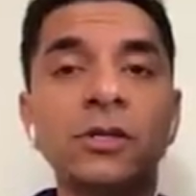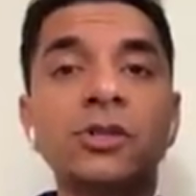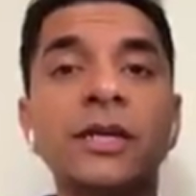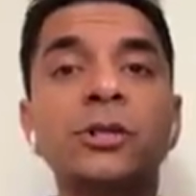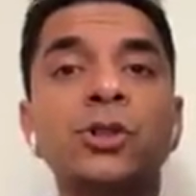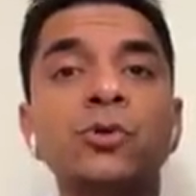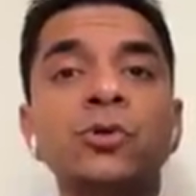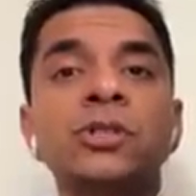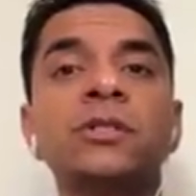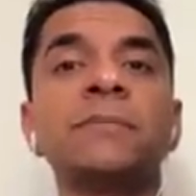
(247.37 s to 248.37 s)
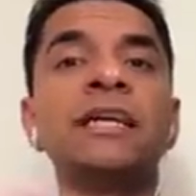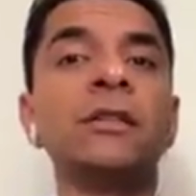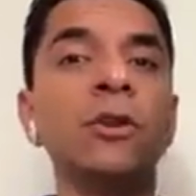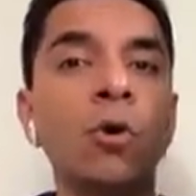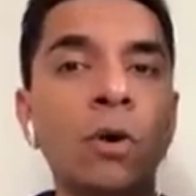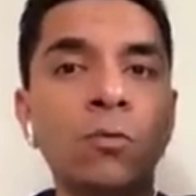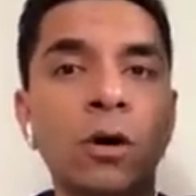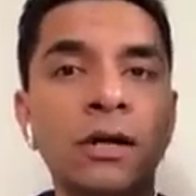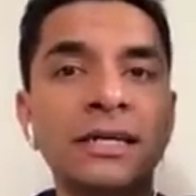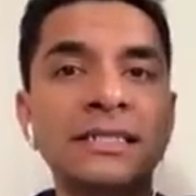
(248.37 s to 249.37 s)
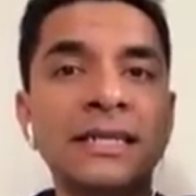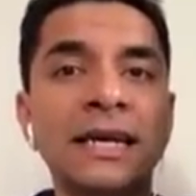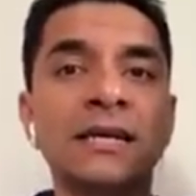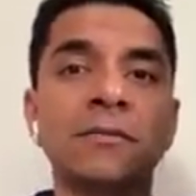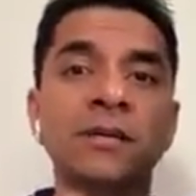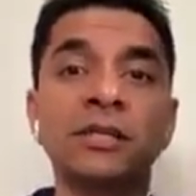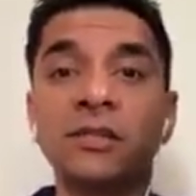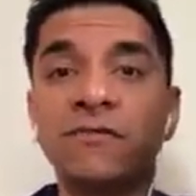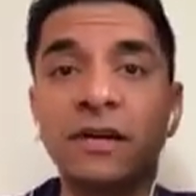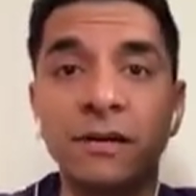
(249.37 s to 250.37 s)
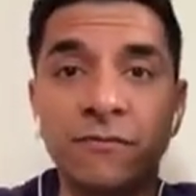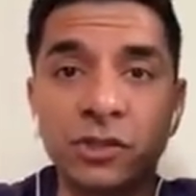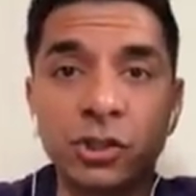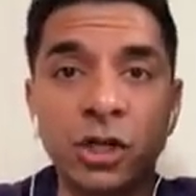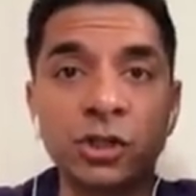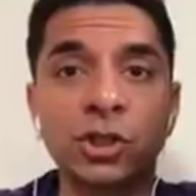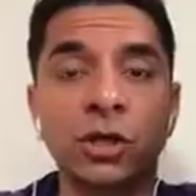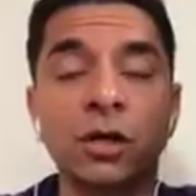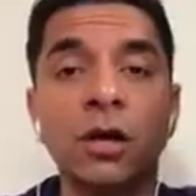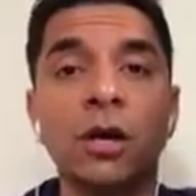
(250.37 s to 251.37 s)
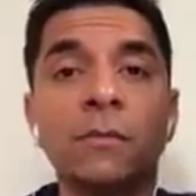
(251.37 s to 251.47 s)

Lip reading: So they choose to be low on water intake because of our infrastructure.